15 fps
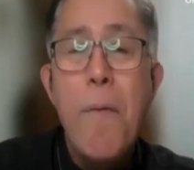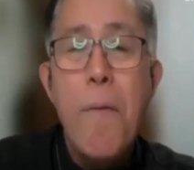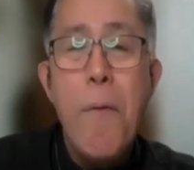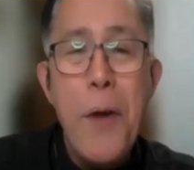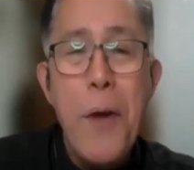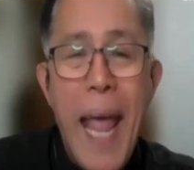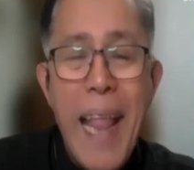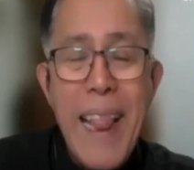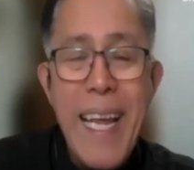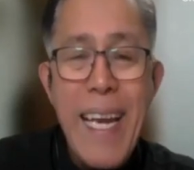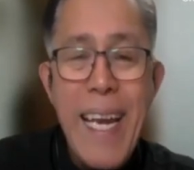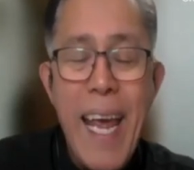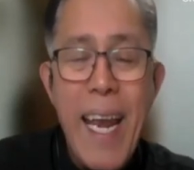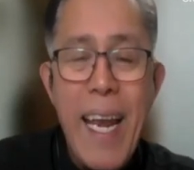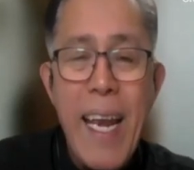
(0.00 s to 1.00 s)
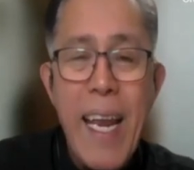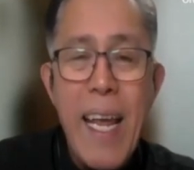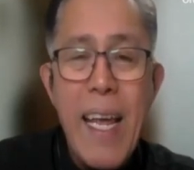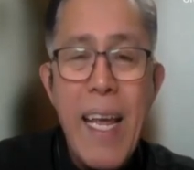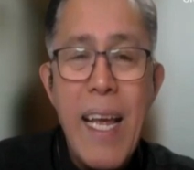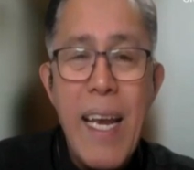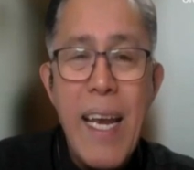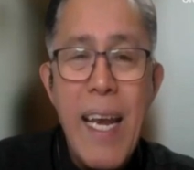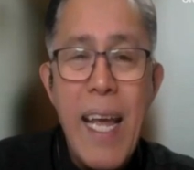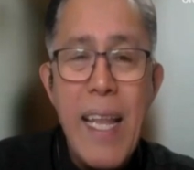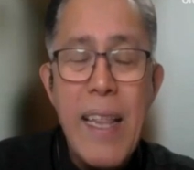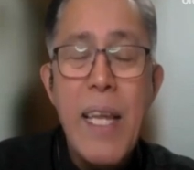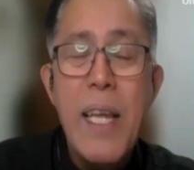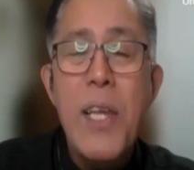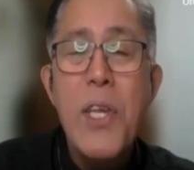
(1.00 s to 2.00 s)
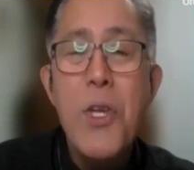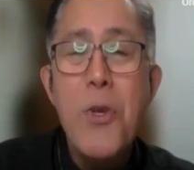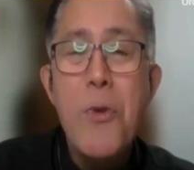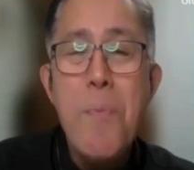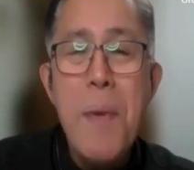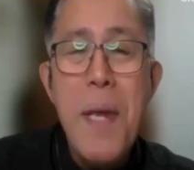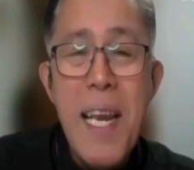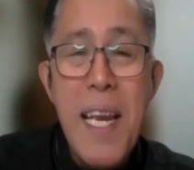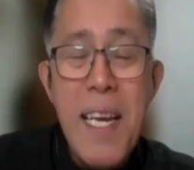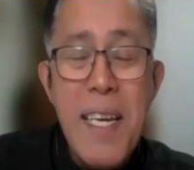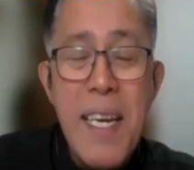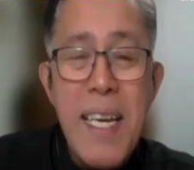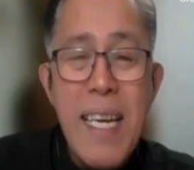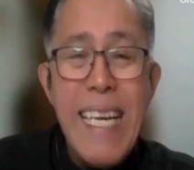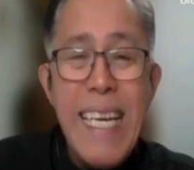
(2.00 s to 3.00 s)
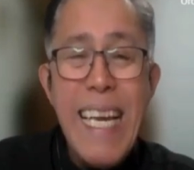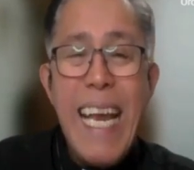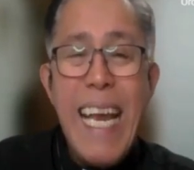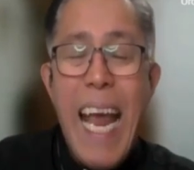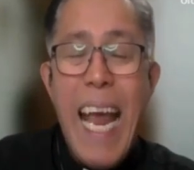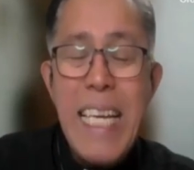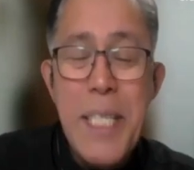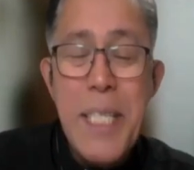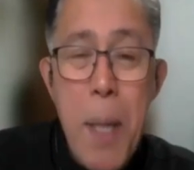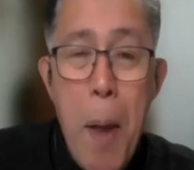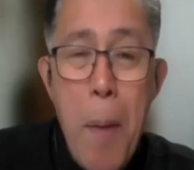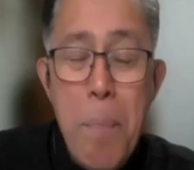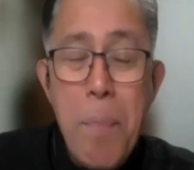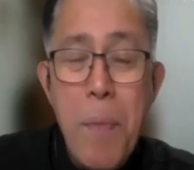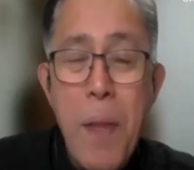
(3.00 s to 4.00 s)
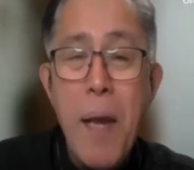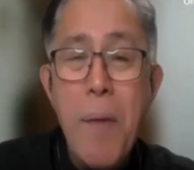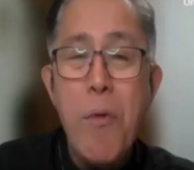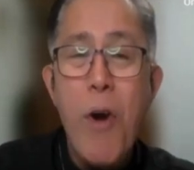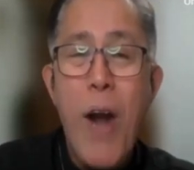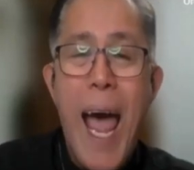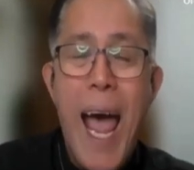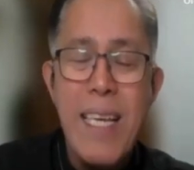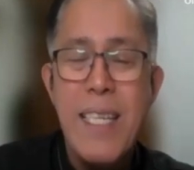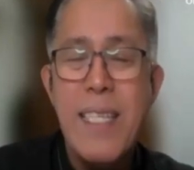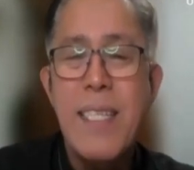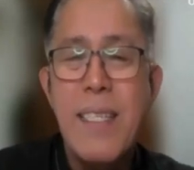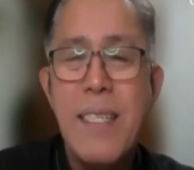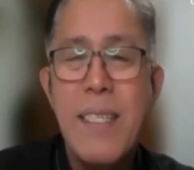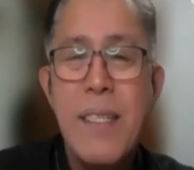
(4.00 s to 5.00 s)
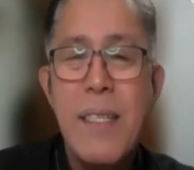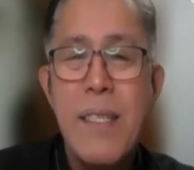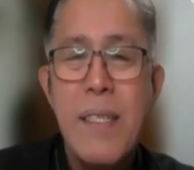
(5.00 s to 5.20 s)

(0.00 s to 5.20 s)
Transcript: Forgetting then that humility is something fast